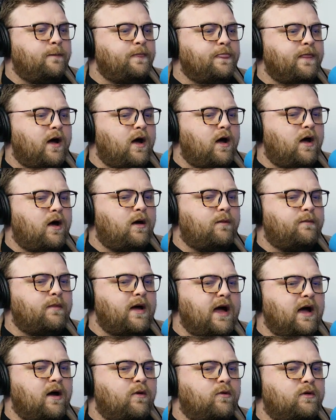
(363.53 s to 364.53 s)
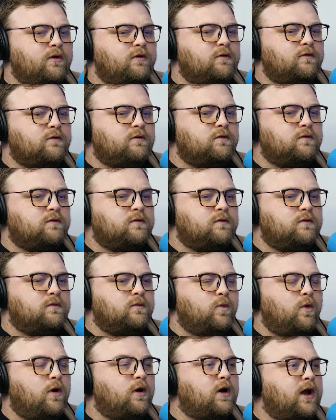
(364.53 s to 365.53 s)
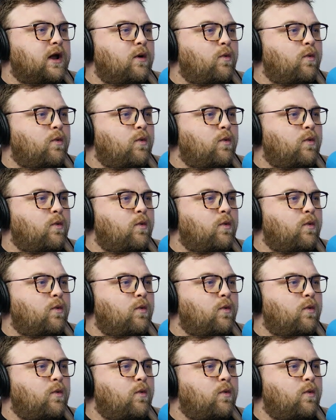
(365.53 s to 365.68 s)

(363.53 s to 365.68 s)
I was working